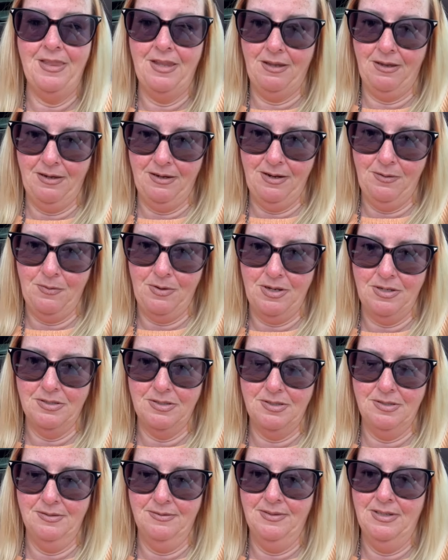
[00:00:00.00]

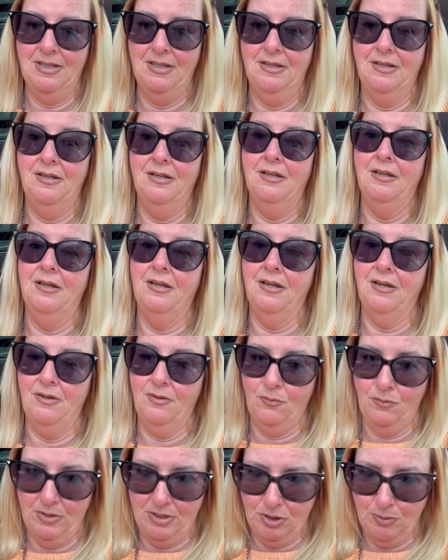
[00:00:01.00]
Anyways,
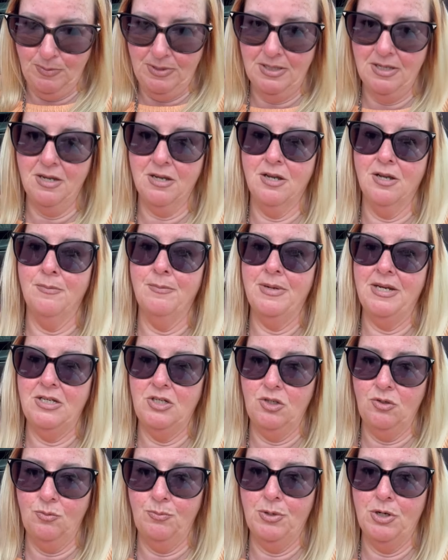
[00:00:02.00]
wish me luck on my
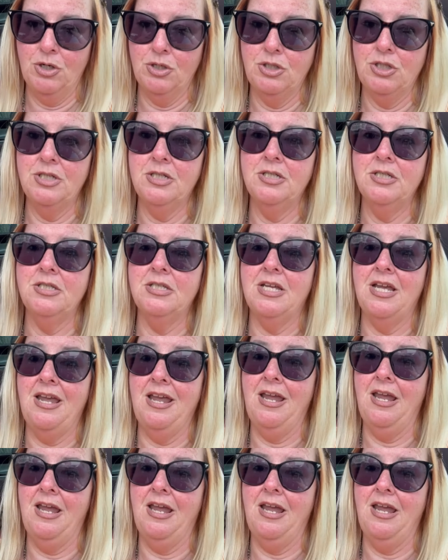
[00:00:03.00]
new purchase.